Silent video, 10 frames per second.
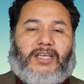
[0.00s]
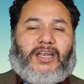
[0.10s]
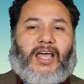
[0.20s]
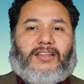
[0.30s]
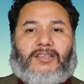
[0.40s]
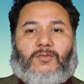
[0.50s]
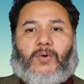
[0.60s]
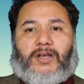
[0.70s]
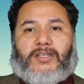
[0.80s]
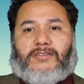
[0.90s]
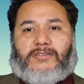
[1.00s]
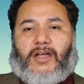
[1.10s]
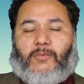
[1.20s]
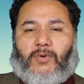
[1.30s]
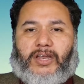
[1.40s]
and uh, this one is
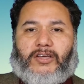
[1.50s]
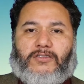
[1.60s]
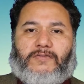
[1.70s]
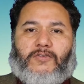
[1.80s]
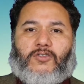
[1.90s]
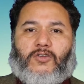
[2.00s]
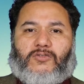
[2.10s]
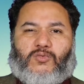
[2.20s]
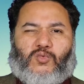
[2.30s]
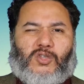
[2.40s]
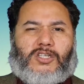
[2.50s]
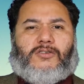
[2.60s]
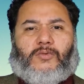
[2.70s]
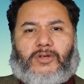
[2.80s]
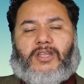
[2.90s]
uh, really good for those
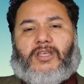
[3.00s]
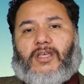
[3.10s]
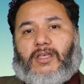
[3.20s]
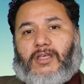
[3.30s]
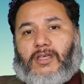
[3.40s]
really really